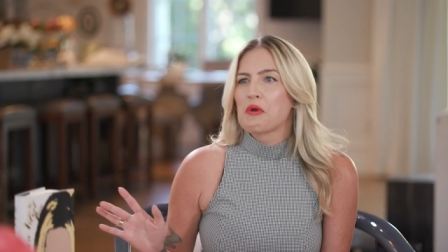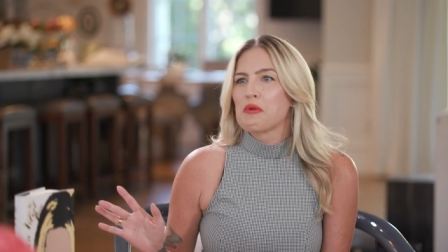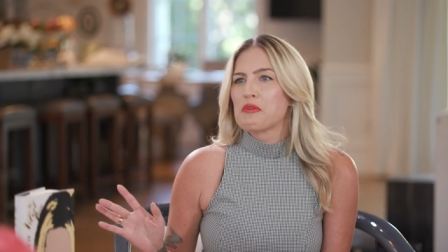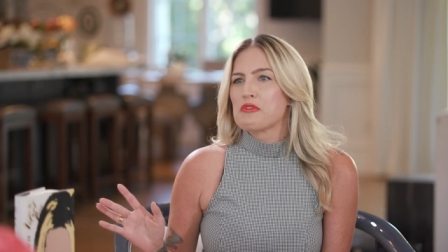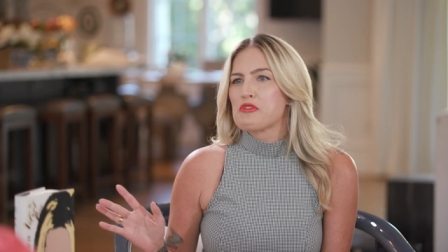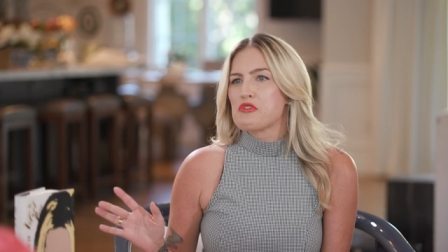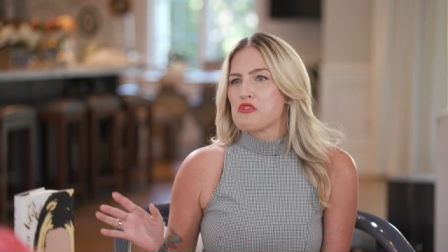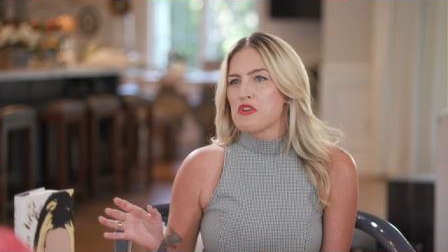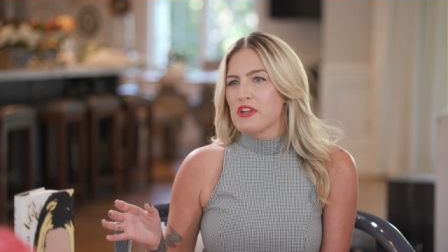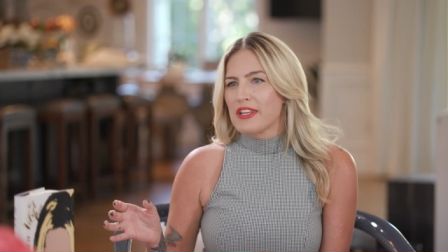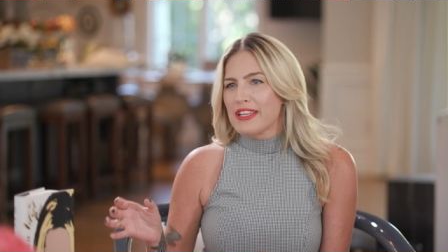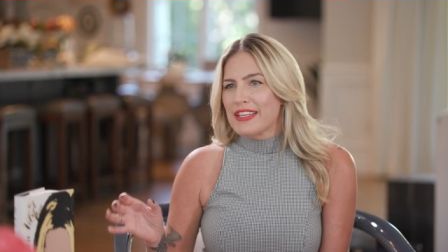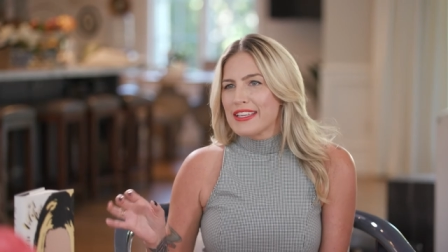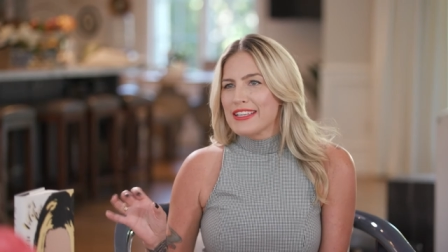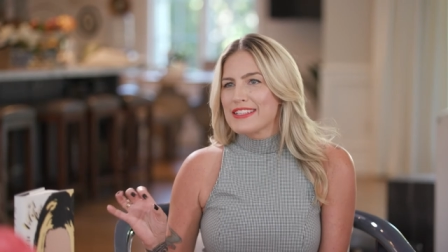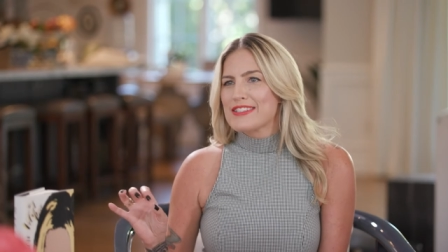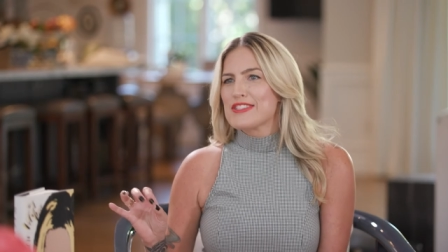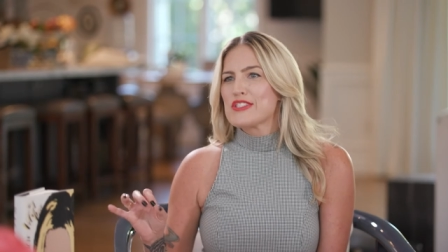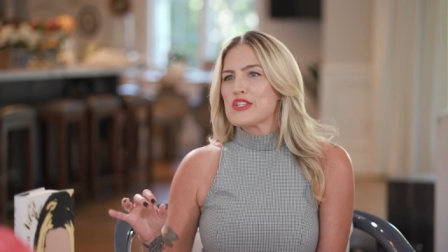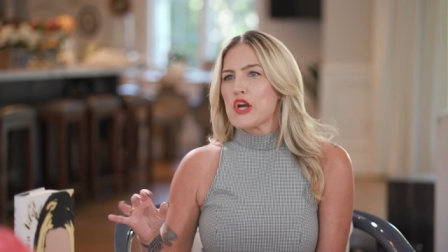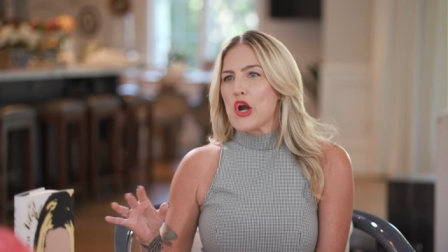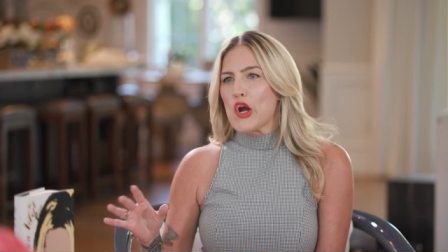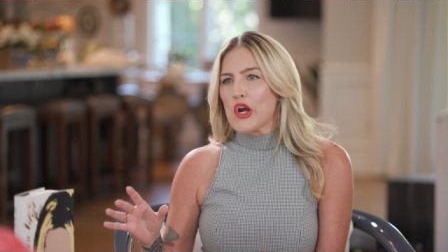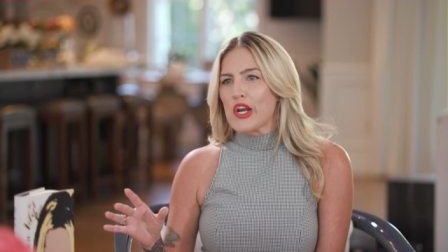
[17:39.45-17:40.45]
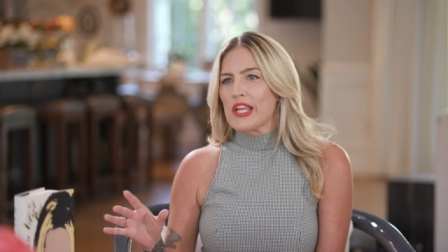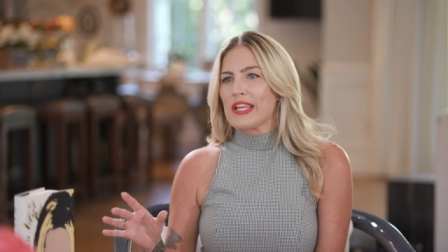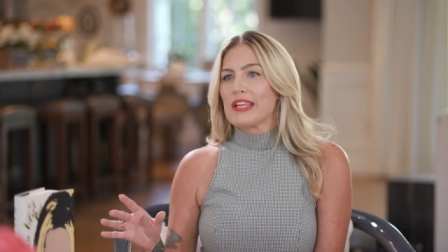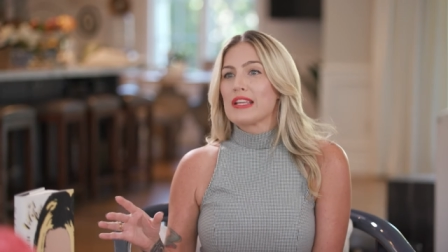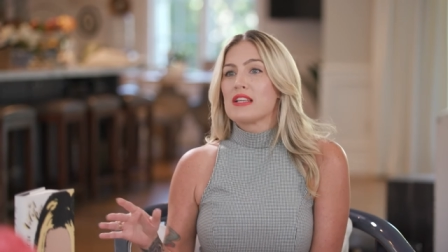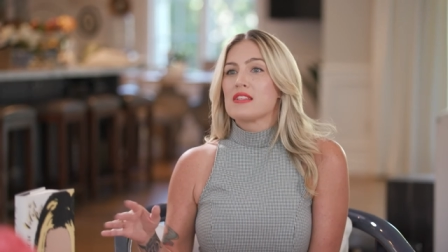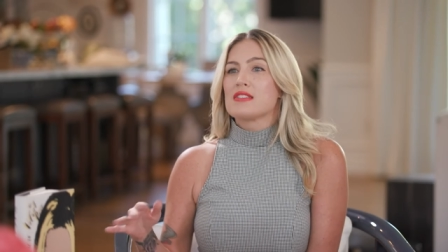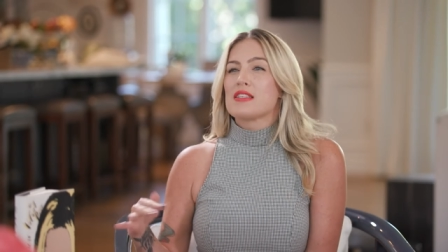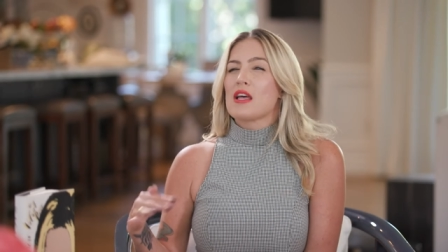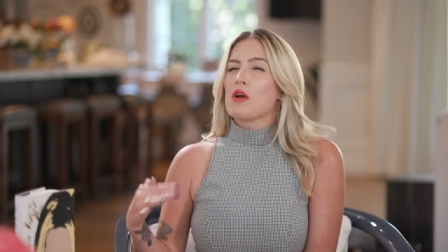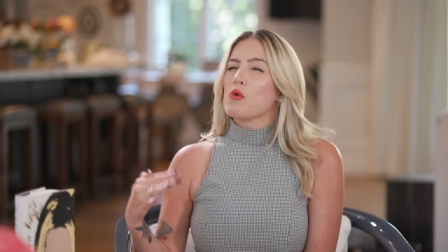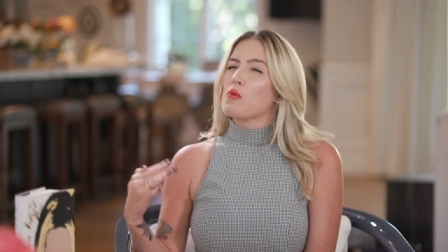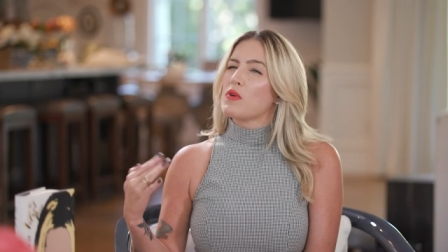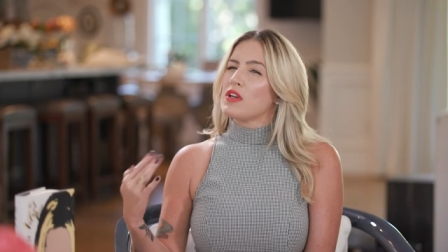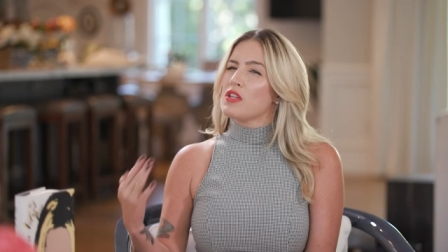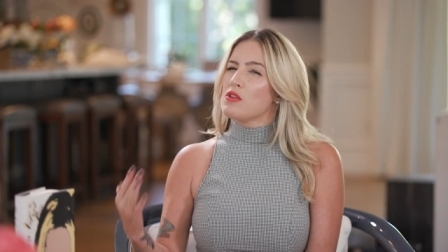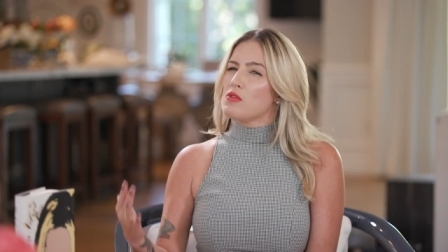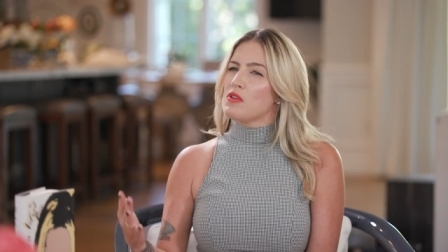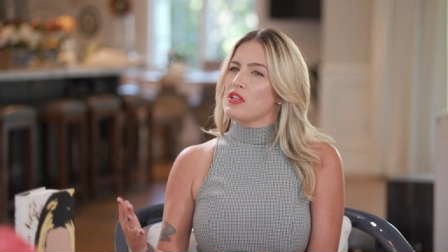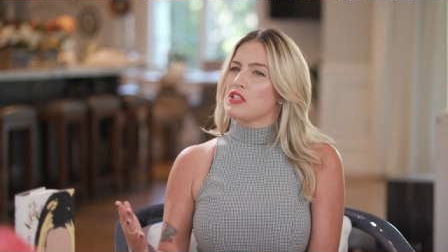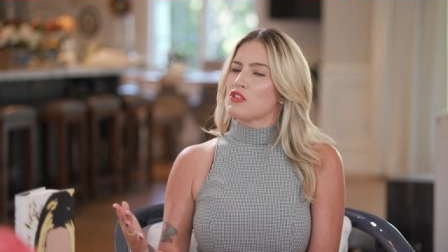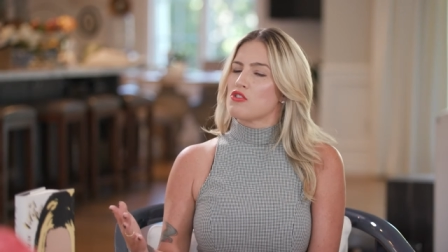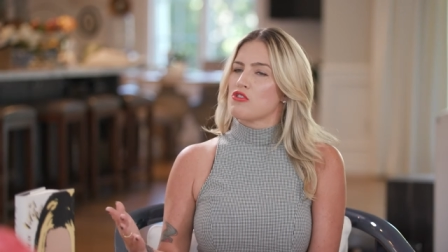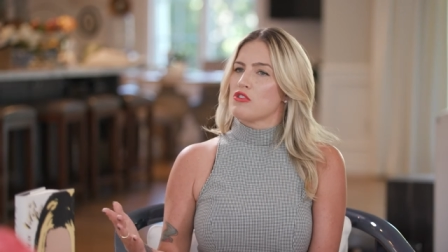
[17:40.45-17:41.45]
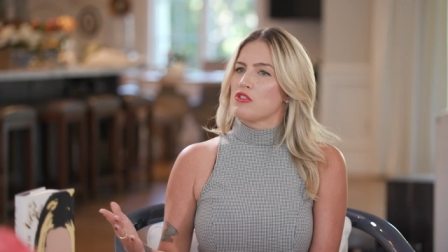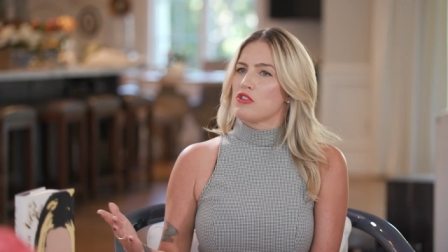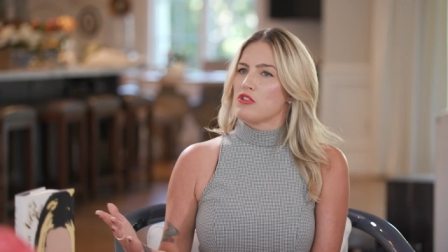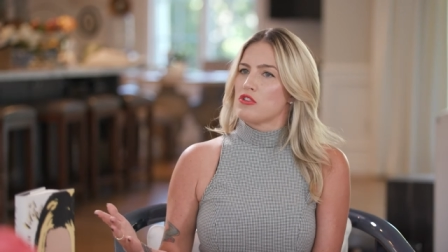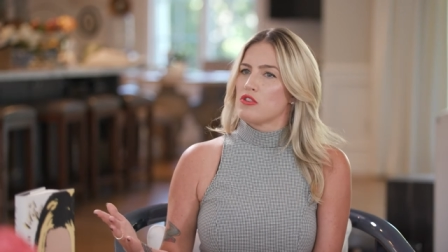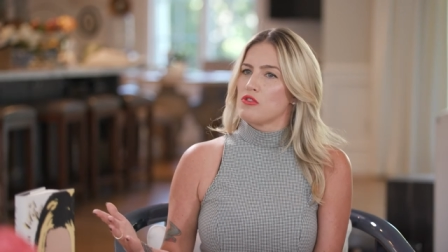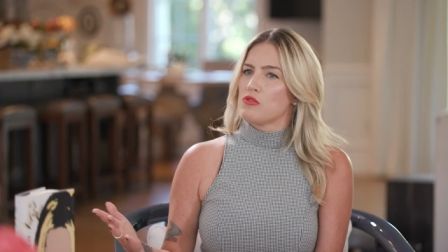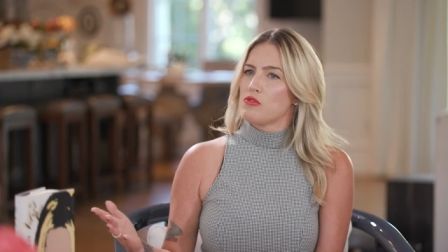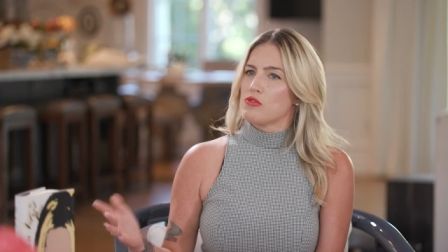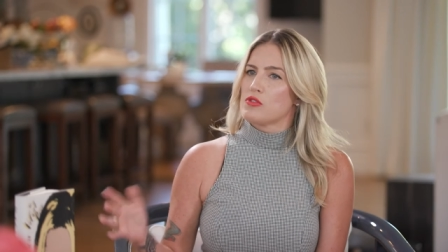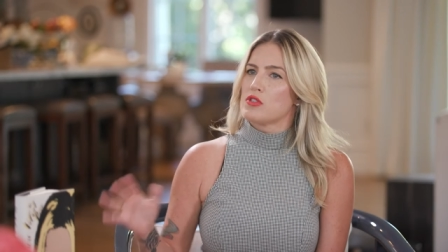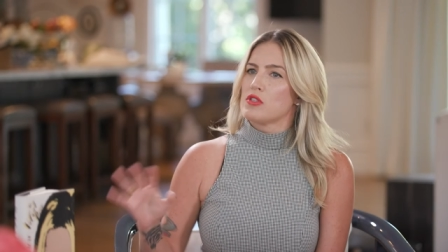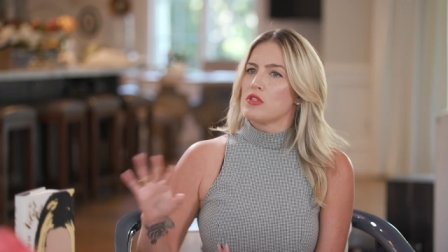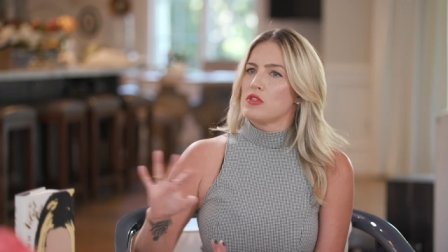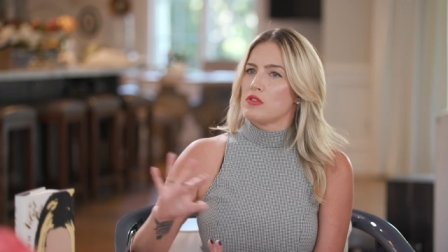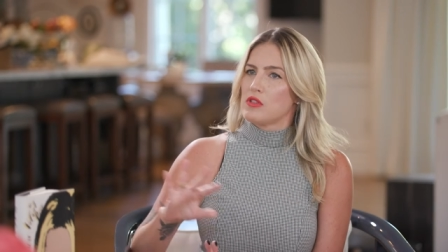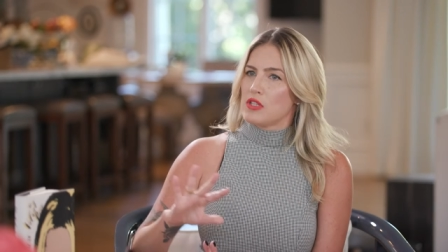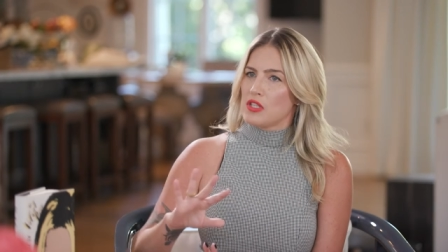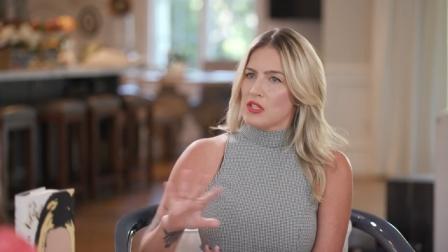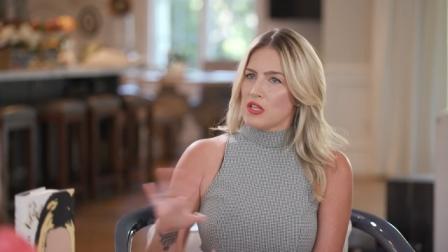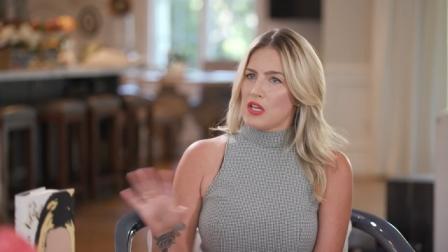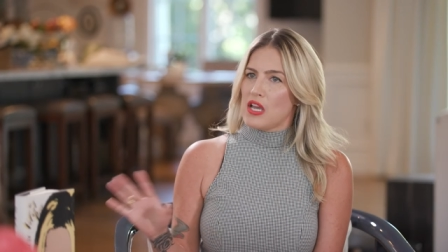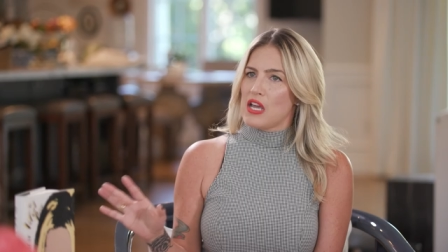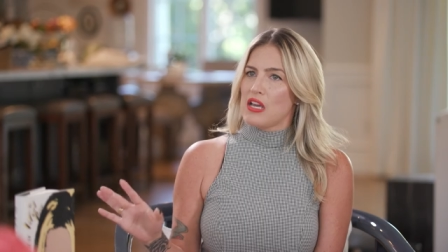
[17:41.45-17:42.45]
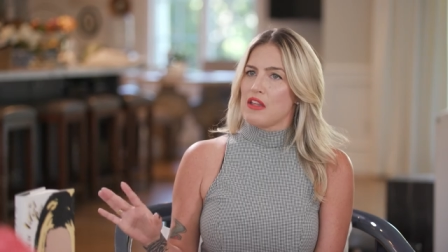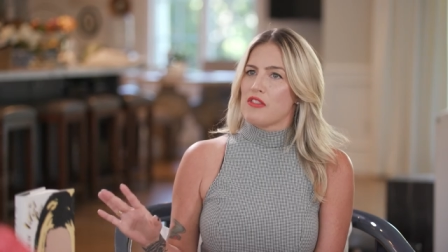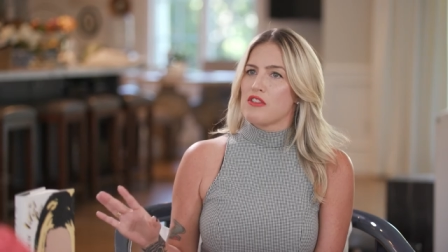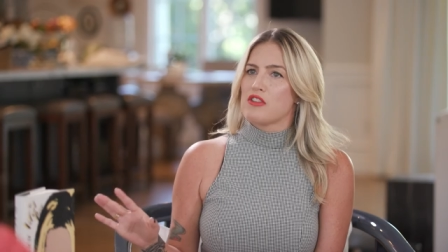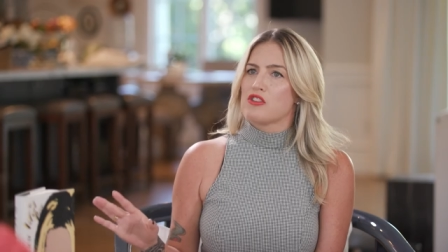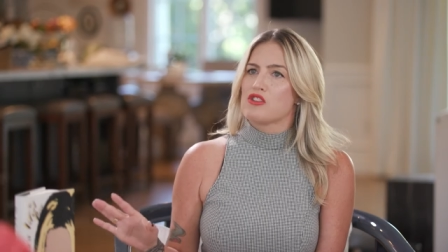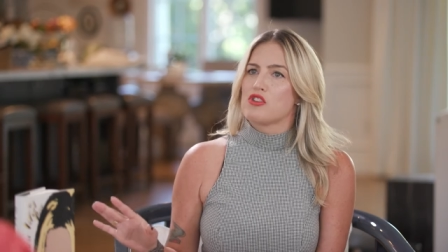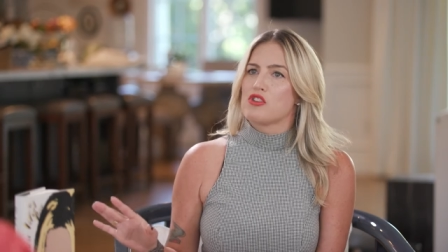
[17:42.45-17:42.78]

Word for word: or drinking starting, is that when you introduce yeah, kind